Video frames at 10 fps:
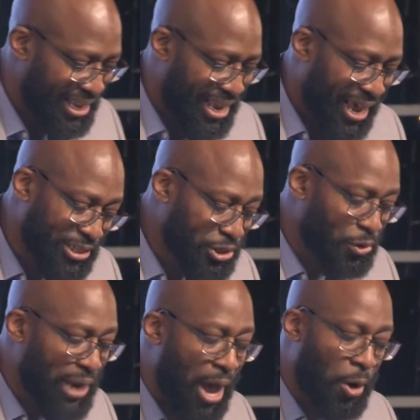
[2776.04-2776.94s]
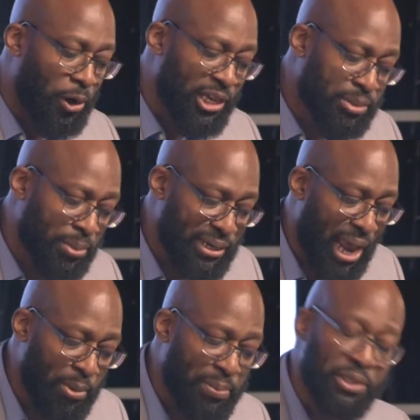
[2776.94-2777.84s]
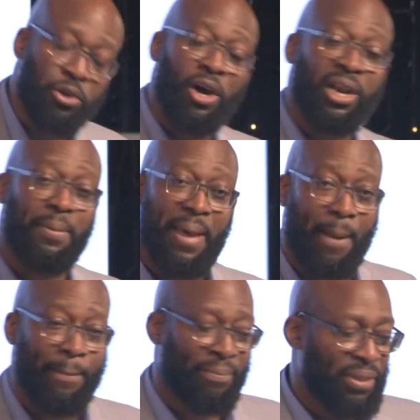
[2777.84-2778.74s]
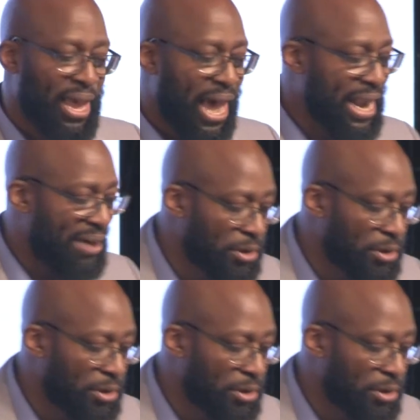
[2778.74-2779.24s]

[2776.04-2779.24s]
And so that Holy Spirit that we've been talking about, and have you